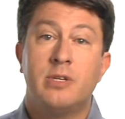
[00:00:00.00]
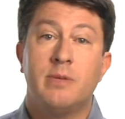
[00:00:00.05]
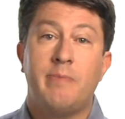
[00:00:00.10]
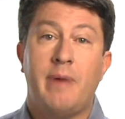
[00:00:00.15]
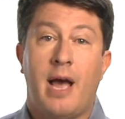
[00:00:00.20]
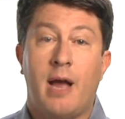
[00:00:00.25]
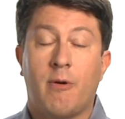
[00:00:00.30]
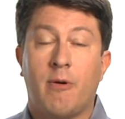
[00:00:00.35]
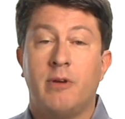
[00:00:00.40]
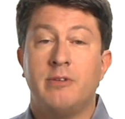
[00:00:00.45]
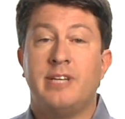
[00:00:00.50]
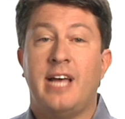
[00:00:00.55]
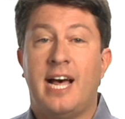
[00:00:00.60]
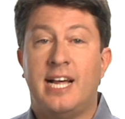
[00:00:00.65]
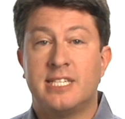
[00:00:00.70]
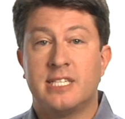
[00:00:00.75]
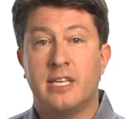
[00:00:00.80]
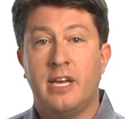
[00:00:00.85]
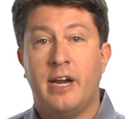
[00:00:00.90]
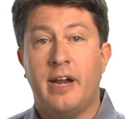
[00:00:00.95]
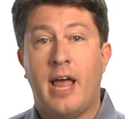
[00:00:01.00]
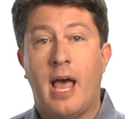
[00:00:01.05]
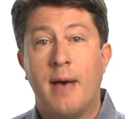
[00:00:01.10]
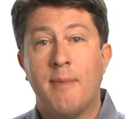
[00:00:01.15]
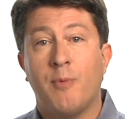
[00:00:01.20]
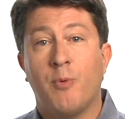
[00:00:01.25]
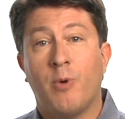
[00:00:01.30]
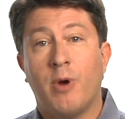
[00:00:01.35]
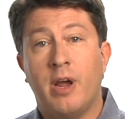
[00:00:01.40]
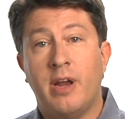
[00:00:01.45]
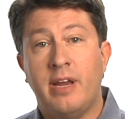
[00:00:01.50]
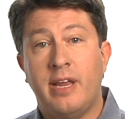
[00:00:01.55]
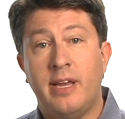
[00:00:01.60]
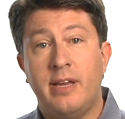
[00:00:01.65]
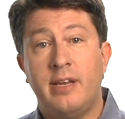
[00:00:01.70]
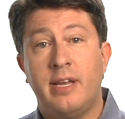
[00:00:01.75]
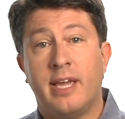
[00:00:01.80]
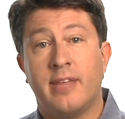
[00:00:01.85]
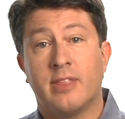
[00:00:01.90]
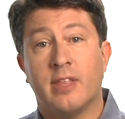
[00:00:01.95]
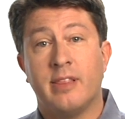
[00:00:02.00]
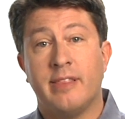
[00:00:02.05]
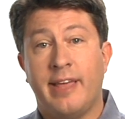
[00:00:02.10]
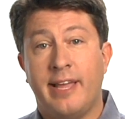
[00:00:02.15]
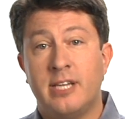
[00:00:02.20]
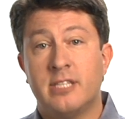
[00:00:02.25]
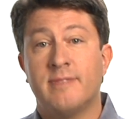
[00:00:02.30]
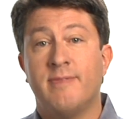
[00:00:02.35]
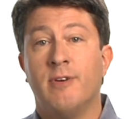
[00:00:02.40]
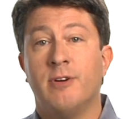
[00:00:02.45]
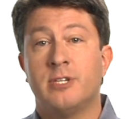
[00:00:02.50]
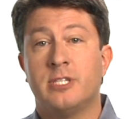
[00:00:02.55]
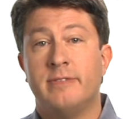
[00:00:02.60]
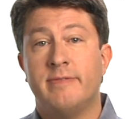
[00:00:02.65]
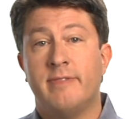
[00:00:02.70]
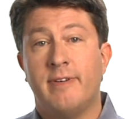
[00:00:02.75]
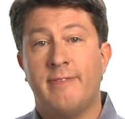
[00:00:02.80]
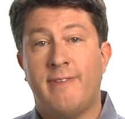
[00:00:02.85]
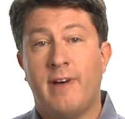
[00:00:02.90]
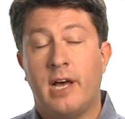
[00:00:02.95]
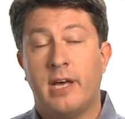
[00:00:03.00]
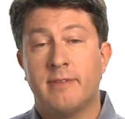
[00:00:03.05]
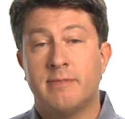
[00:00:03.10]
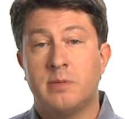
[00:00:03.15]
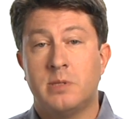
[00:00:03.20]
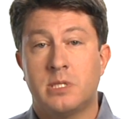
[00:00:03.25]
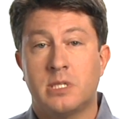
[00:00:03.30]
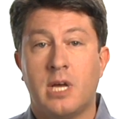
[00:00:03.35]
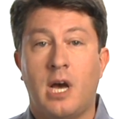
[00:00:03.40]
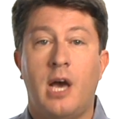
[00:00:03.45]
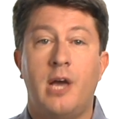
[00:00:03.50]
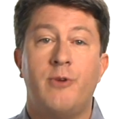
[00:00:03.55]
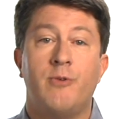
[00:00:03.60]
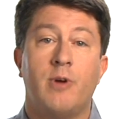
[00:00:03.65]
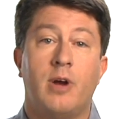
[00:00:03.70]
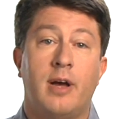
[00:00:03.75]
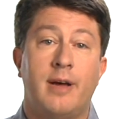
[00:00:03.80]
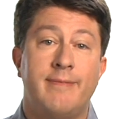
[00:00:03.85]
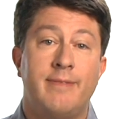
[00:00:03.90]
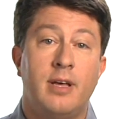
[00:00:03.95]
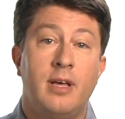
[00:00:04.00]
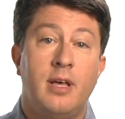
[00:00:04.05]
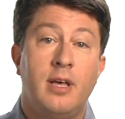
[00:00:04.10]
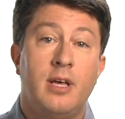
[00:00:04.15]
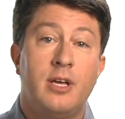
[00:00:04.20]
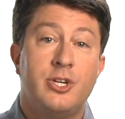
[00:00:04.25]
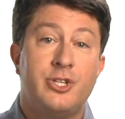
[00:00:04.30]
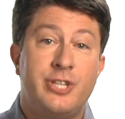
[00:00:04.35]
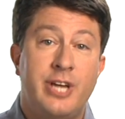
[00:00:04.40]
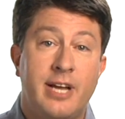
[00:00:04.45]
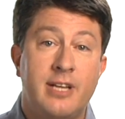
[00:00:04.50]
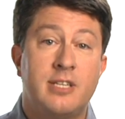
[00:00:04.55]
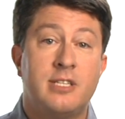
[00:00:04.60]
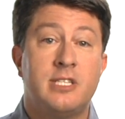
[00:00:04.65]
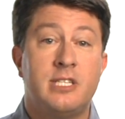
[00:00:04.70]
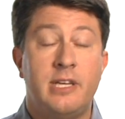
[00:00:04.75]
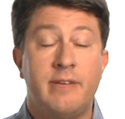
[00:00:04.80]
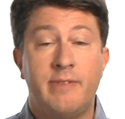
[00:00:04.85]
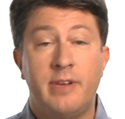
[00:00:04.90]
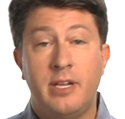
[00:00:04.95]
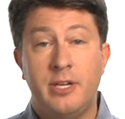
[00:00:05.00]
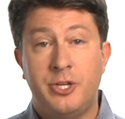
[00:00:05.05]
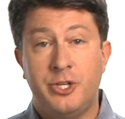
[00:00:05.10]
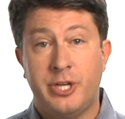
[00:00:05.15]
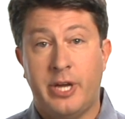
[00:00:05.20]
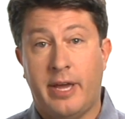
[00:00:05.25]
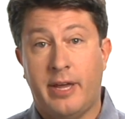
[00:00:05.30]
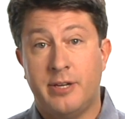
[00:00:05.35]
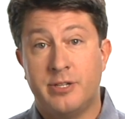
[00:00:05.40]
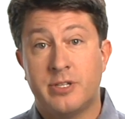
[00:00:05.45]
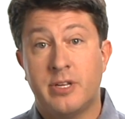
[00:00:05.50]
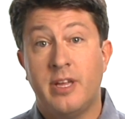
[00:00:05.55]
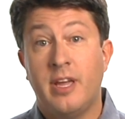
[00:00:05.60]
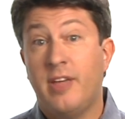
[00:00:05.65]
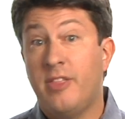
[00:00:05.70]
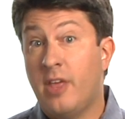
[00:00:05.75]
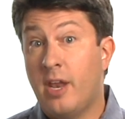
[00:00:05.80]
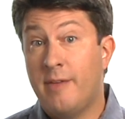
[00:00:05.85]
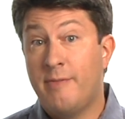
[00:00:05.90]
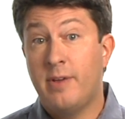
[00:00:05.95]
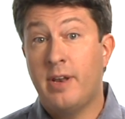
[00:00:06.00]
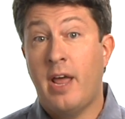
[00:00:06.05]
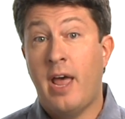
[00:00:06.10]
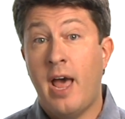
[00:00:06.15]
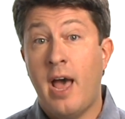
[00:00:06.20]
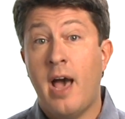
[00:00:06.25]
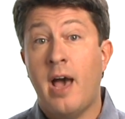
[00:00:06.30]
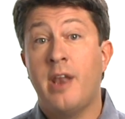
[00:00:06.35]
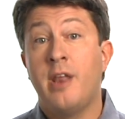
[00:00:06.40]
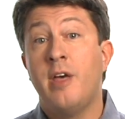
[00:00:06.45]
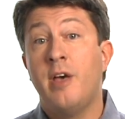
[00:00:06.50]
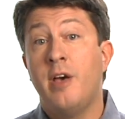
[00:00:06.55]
a background task in an app where I needed to get the latest version of a file from the SkyDrive, check to see if it had changed, and then if it had,